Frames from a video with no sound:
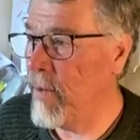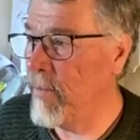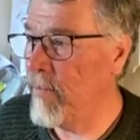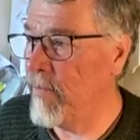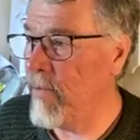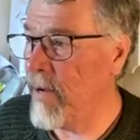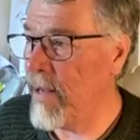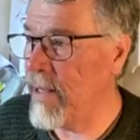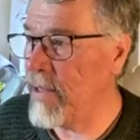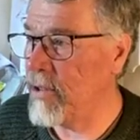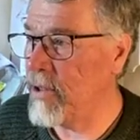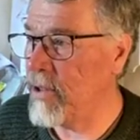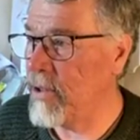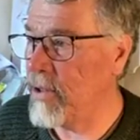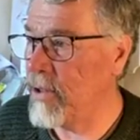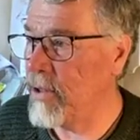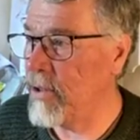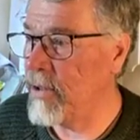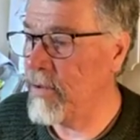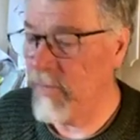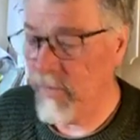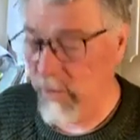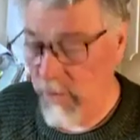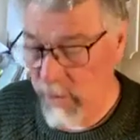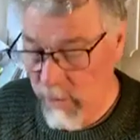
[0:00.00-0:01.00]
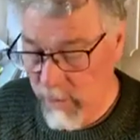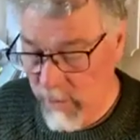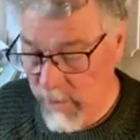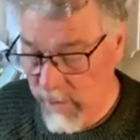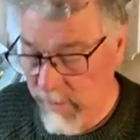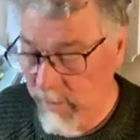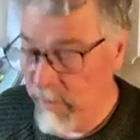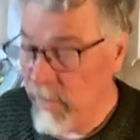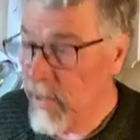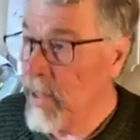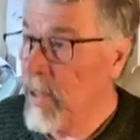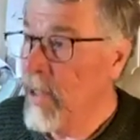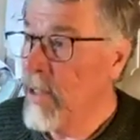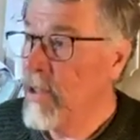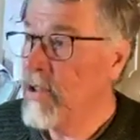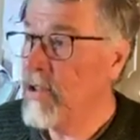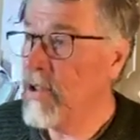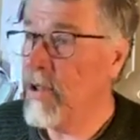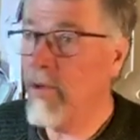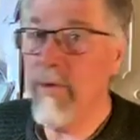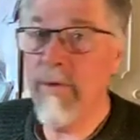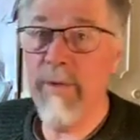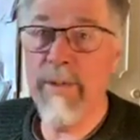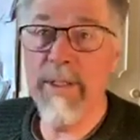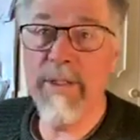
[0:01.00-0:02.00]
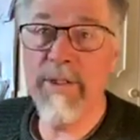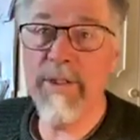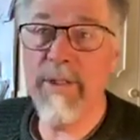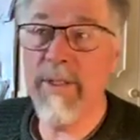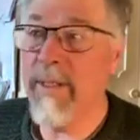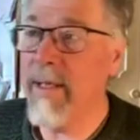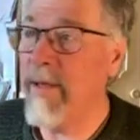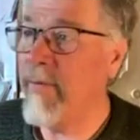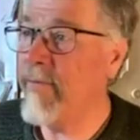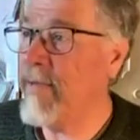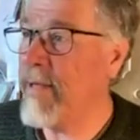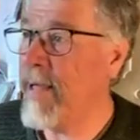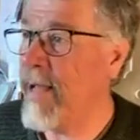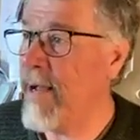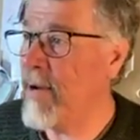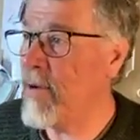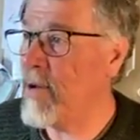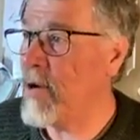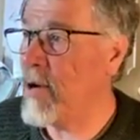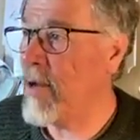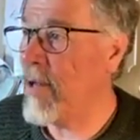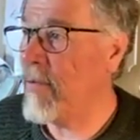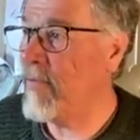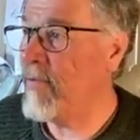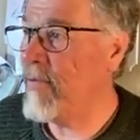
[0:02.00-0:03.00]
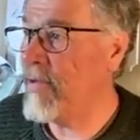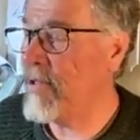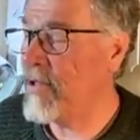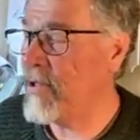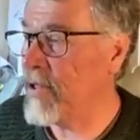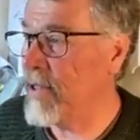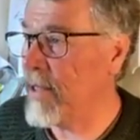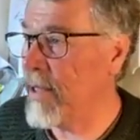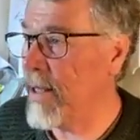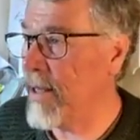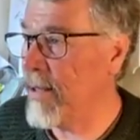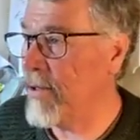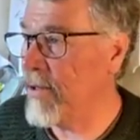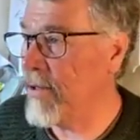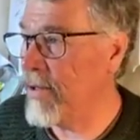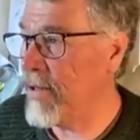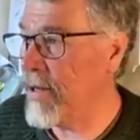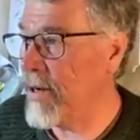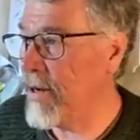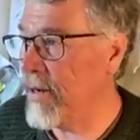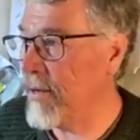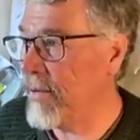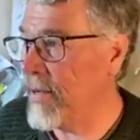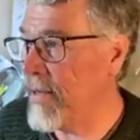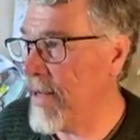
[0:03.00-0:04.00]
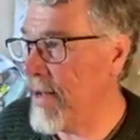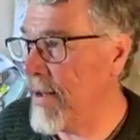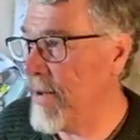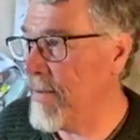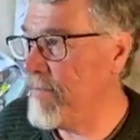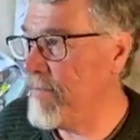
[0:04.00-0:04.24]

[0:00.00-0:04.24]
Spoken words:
Pope Francis's funeral. So it's lovely how it all fits together there,